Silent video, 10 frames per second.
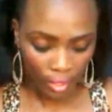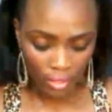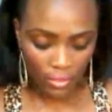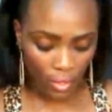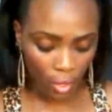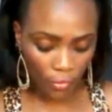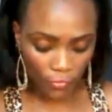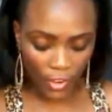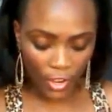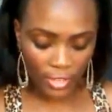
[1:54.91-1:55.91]
So
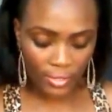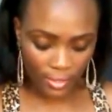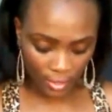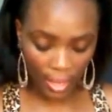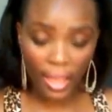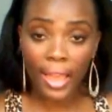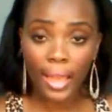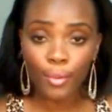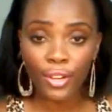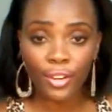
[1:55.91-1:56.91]
first,
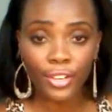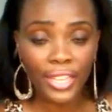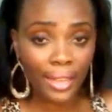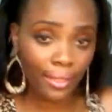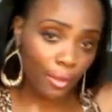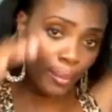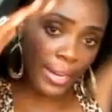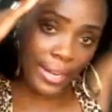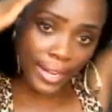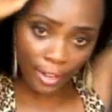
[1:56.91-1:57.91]
I'm going to gather my
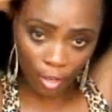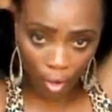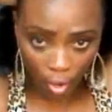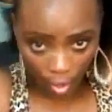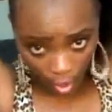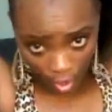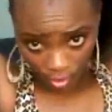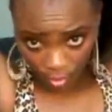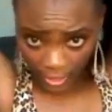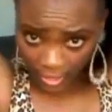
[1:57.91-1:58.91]
hair all
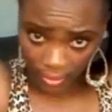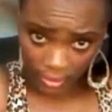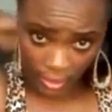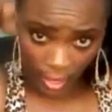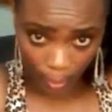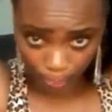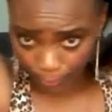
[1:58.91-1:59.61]
the way at the top.